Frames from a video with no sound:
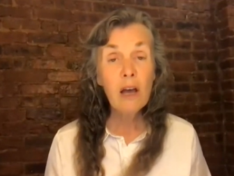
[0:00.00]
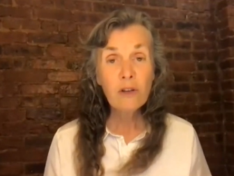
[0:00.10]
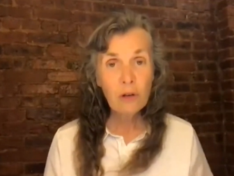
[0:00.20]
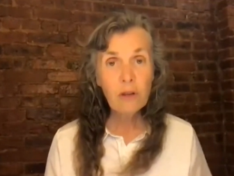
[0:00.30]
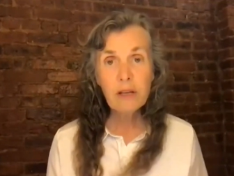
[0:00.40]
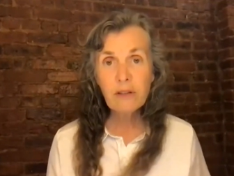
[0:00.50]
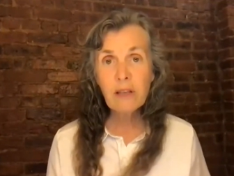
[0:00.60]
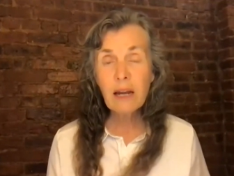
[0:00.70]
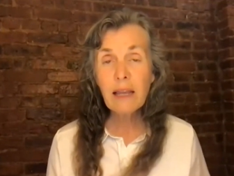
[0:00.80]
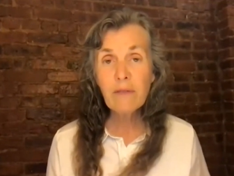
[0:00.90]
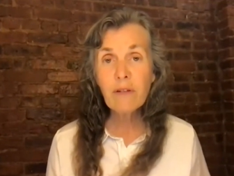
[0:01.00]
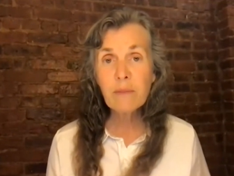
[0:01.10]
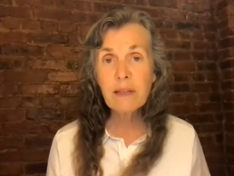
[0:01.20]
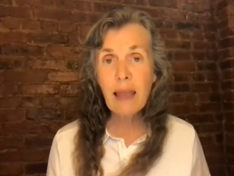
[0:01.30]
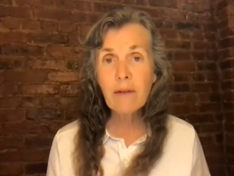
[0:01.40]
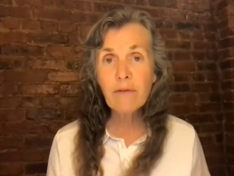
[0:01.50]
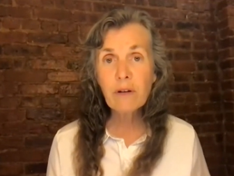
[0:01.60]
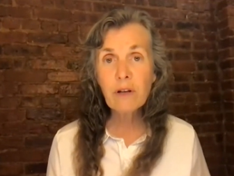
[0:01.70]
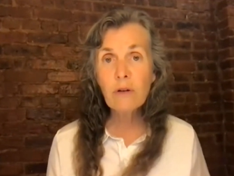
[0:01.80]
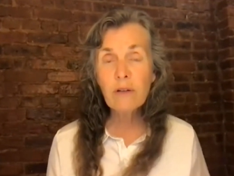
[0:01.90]
So, this study from
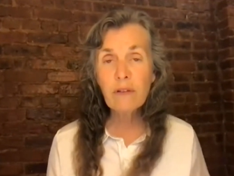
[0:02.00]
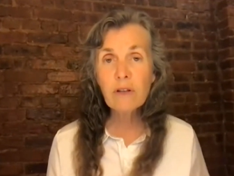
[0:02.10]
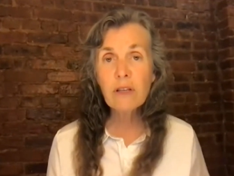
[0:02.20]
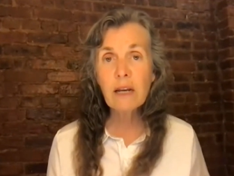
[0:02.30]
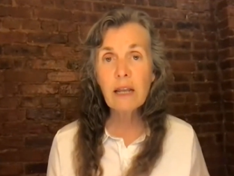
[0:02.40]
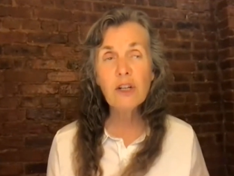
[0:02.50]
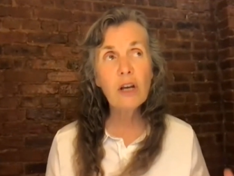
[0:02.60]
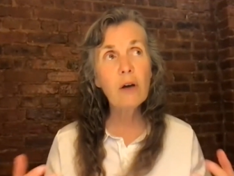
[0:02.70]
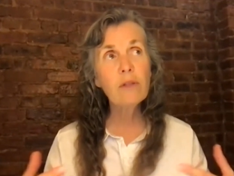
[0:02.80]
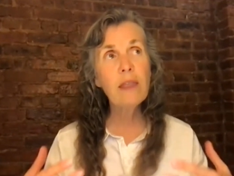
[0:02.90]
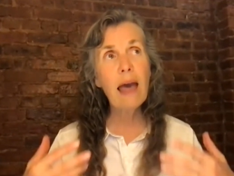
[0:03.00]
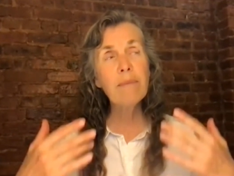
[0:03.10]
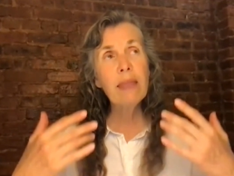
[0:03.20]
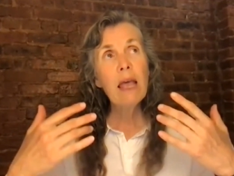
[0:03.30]
Stanford University showed that